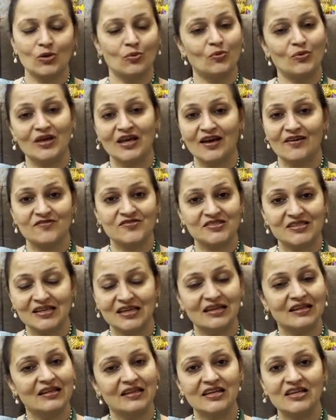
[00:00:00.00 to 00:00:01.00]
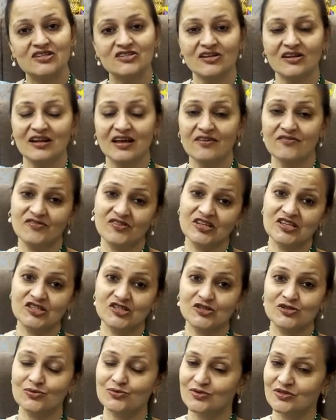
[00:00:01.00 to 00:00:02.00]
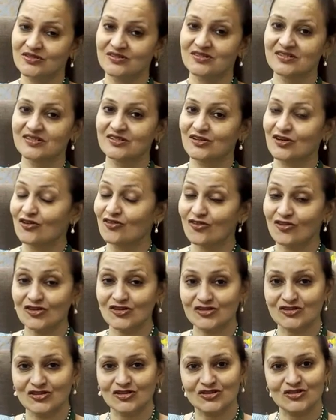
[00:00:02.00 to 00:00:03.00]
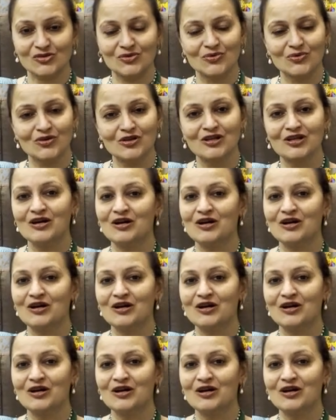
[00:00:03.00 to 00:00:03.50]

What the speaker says: we have seen each and every student across the school